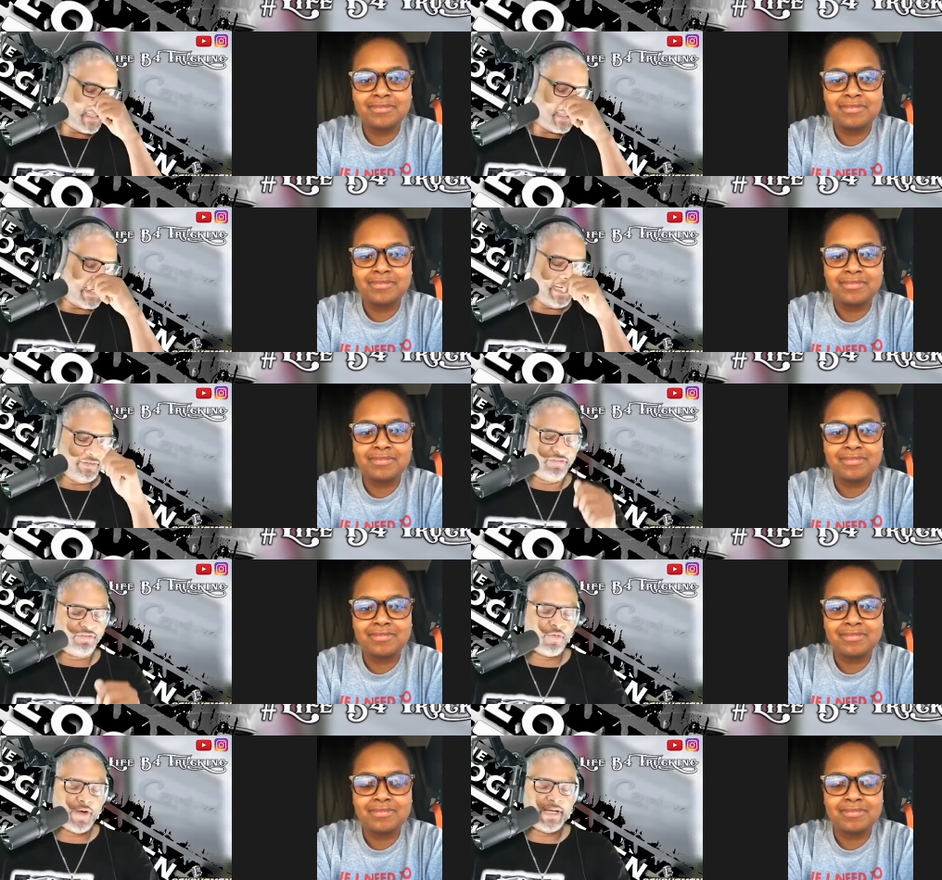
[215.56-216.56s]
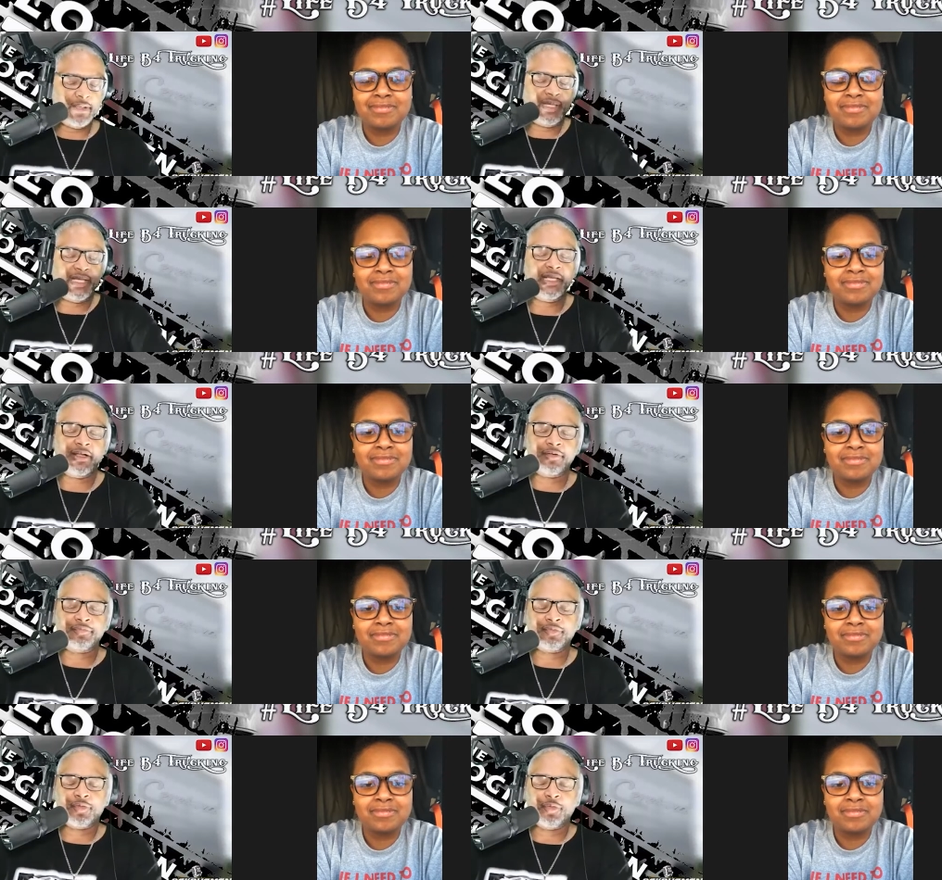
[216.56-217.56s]
Speaker 1: And joining me,
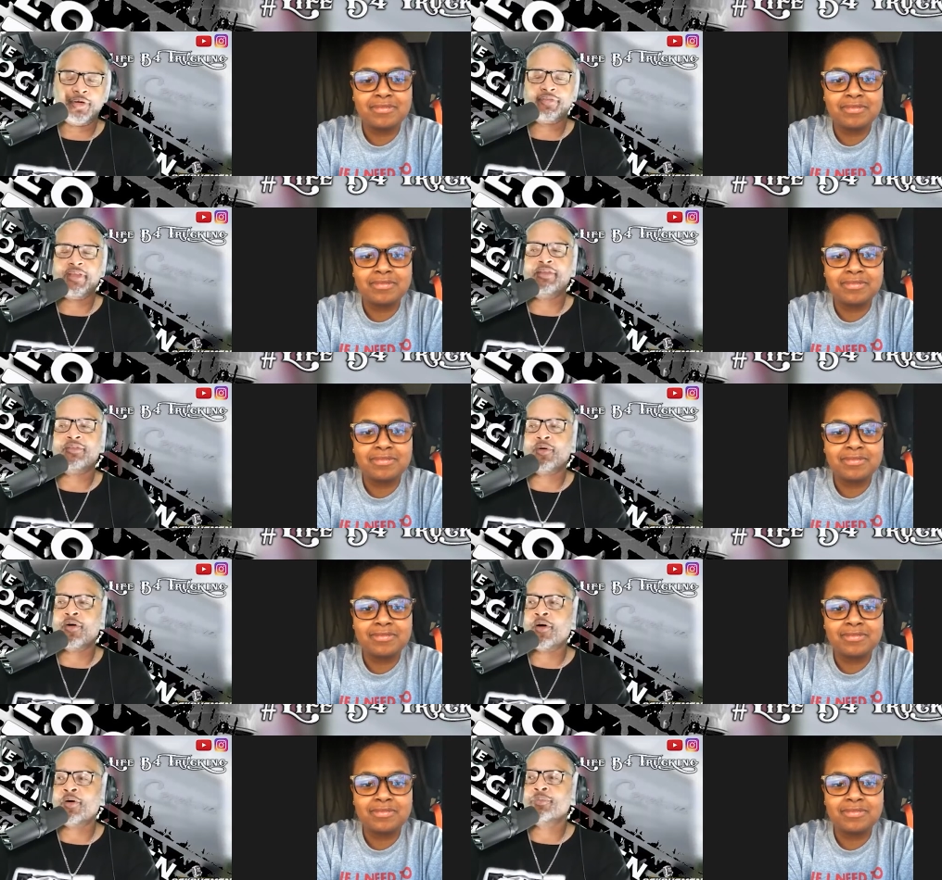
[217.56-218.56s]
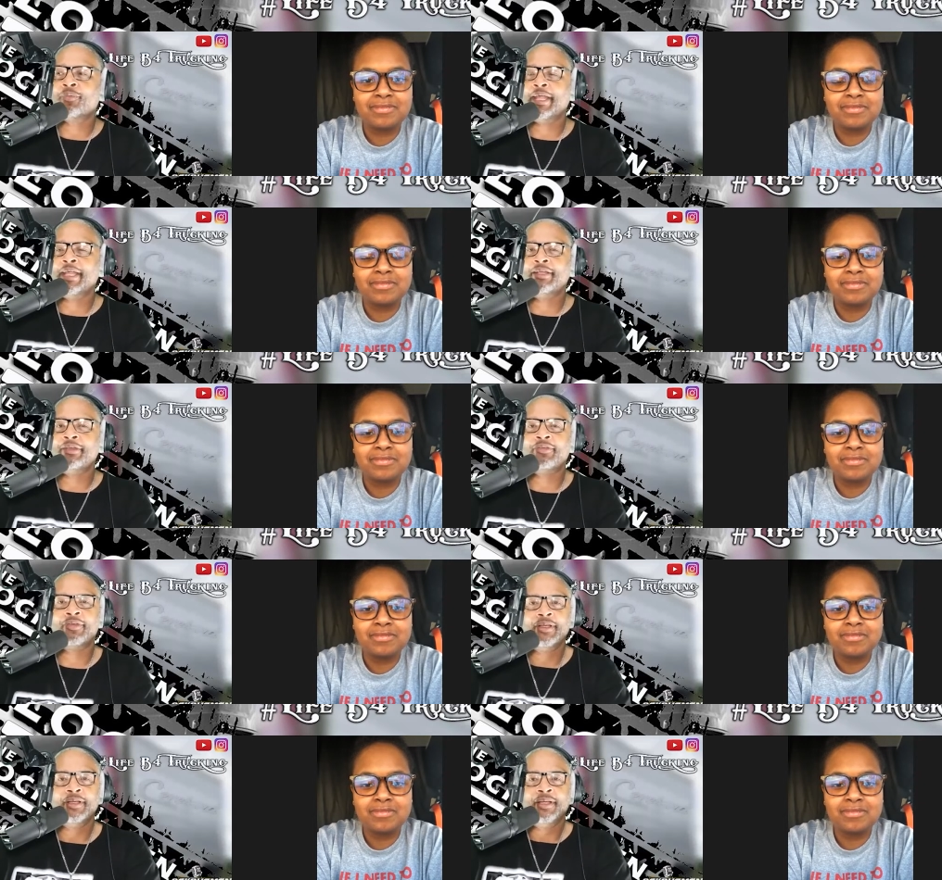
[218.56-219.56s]
of course, as always,
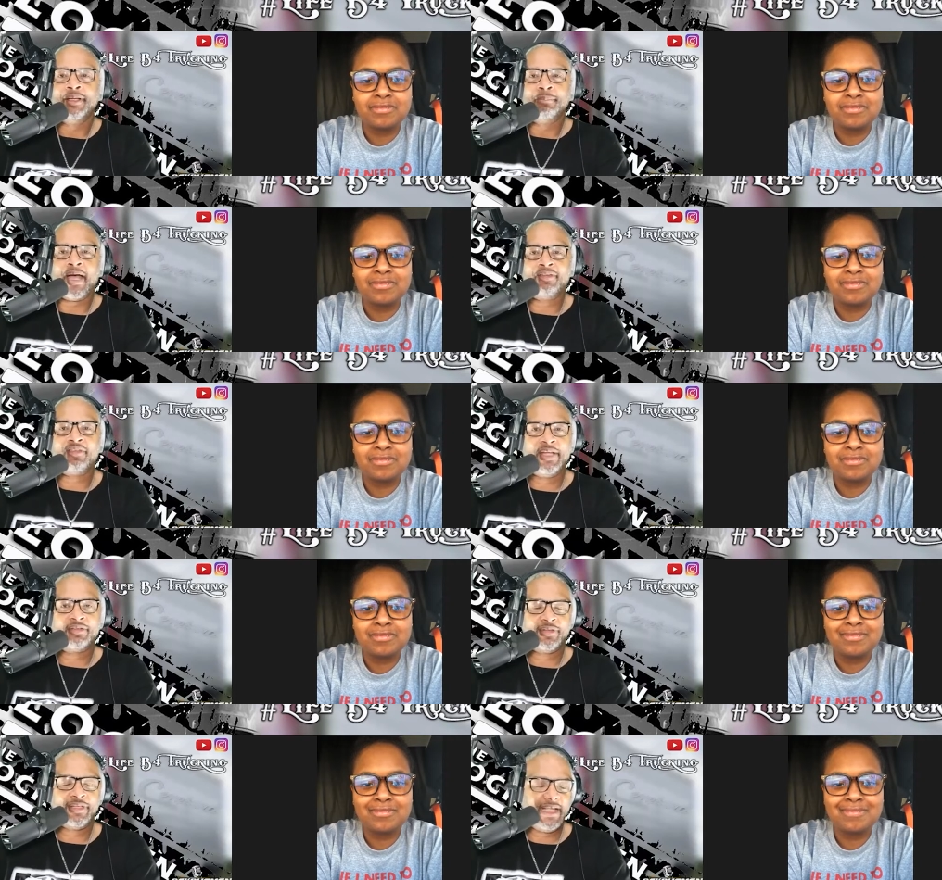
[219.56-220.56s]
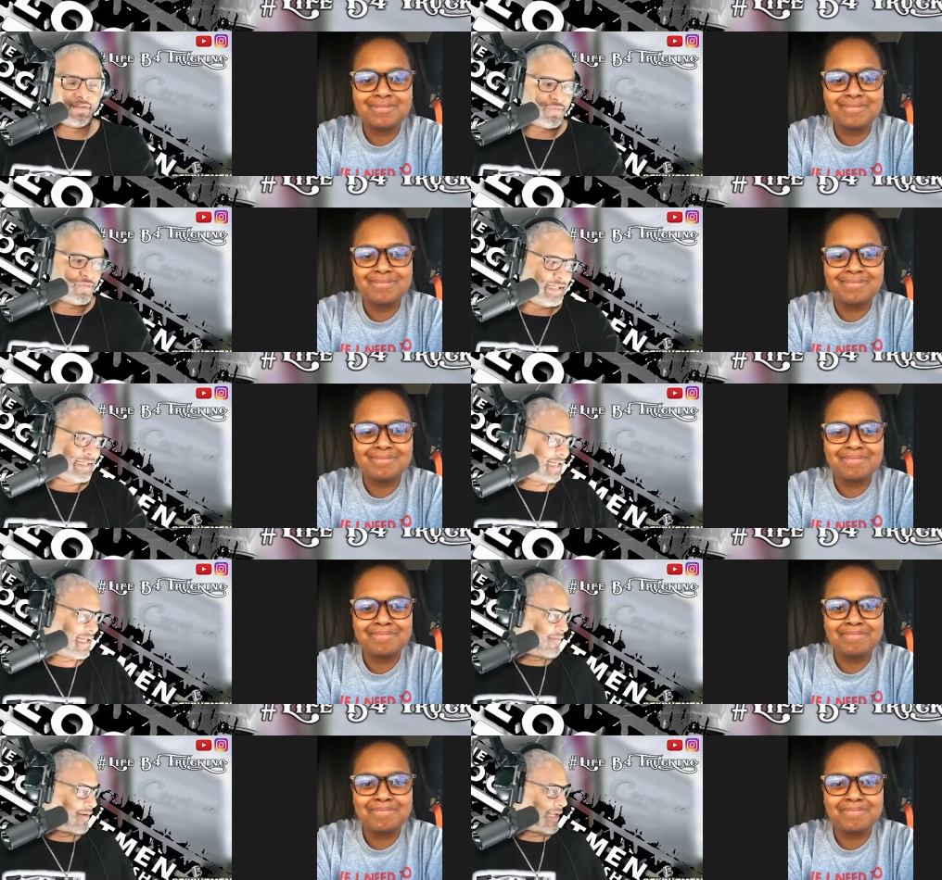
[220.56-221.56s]
my special guest for the
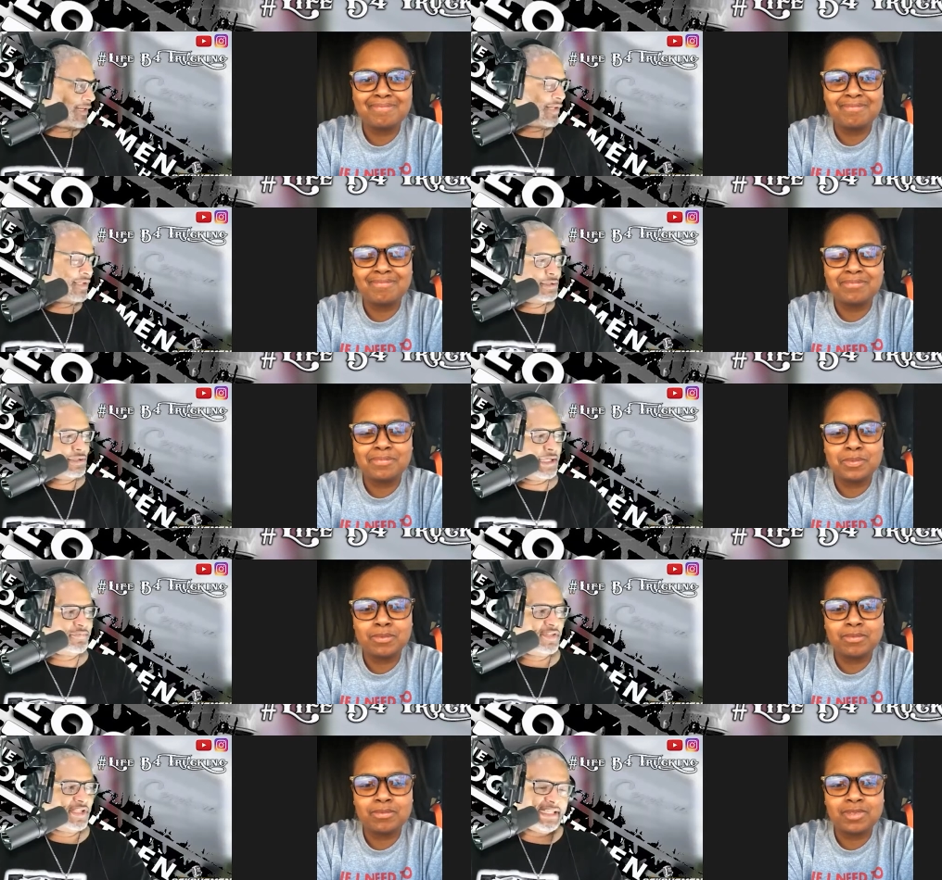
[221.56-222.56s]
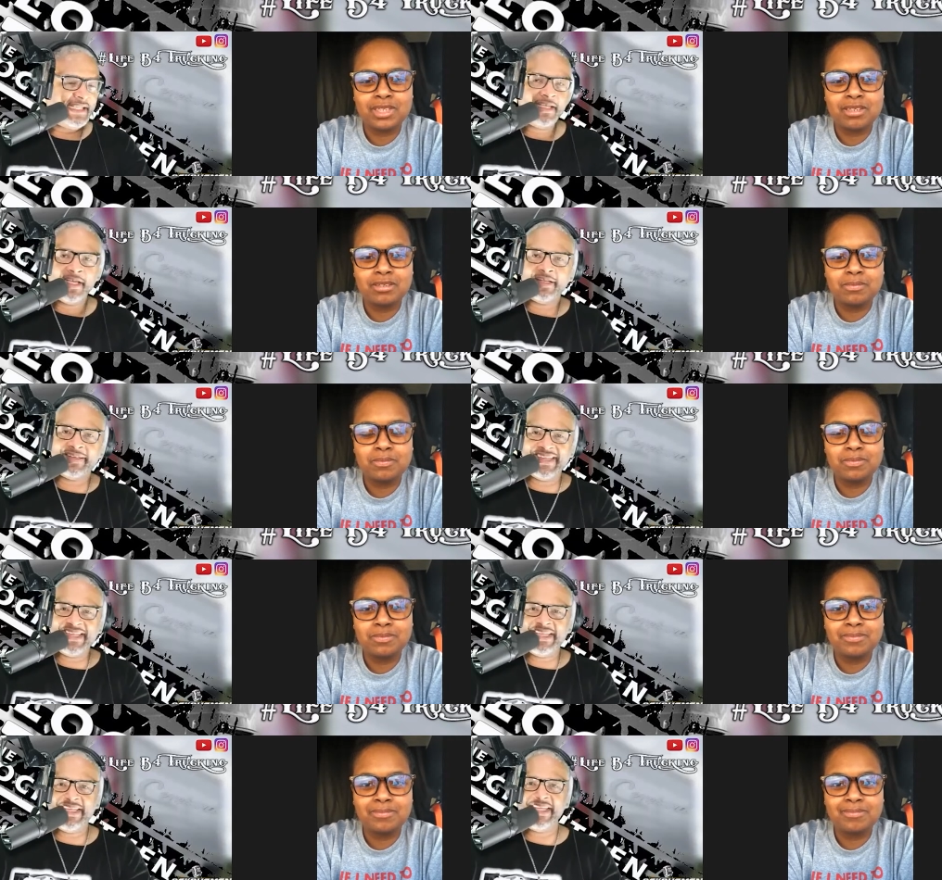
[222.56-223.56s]
evening, the lovely
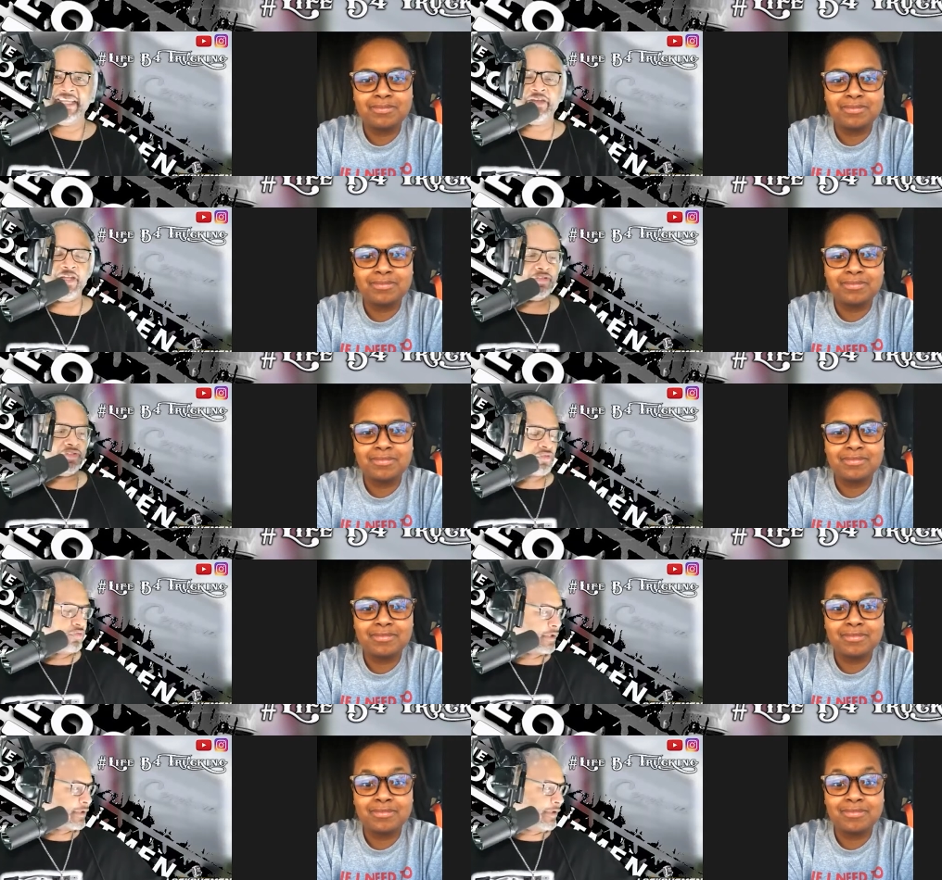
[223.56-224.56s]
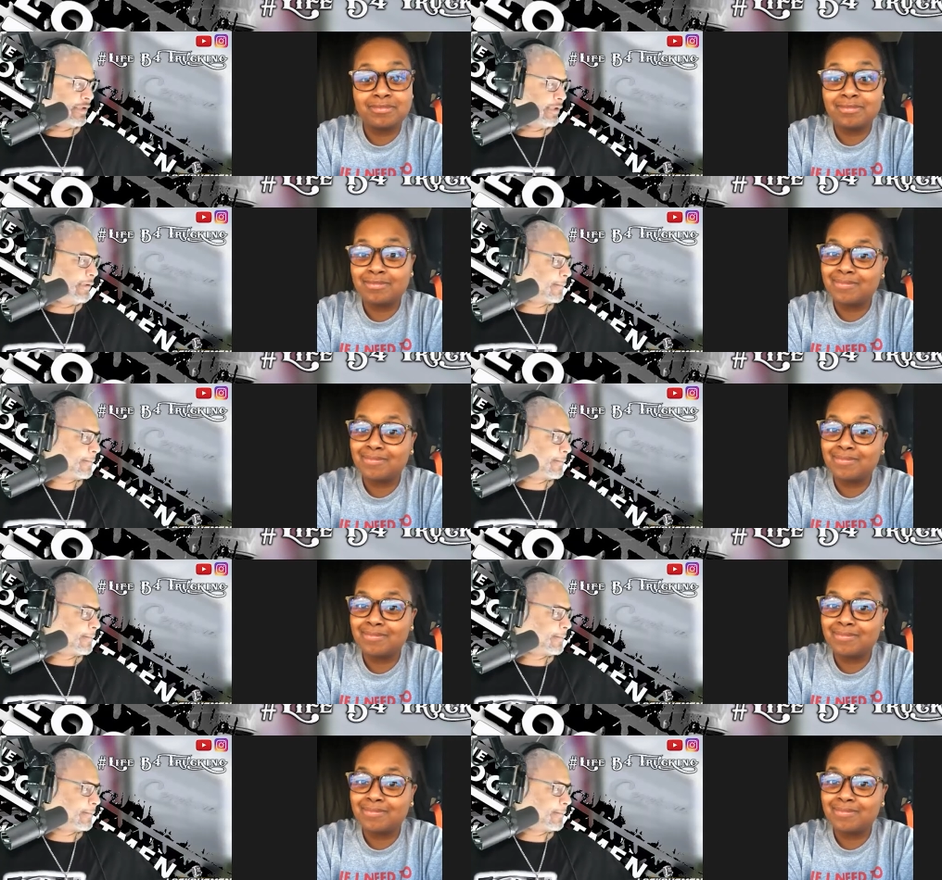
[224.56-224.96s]
D, the trucker.